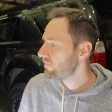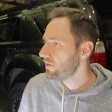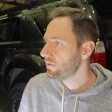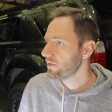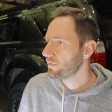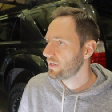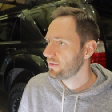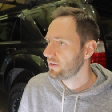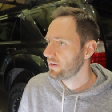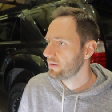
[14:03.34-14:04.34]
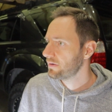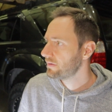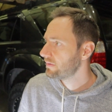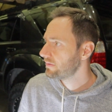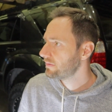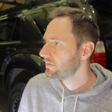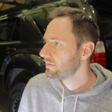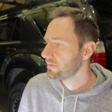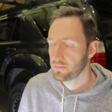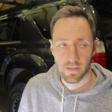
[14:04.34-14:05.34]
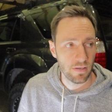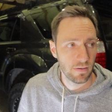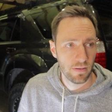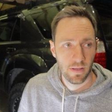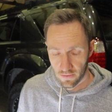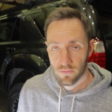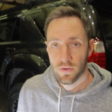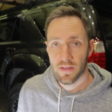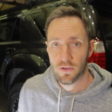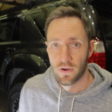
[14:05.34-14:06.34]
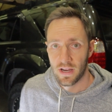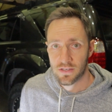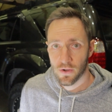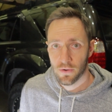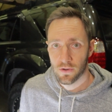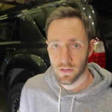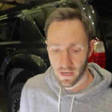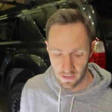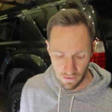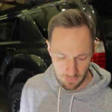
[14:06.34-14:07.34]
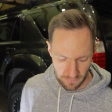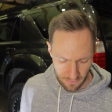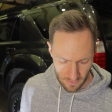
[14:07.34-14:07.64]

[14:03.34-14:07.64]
The only one out here? Okay. We got the grand total of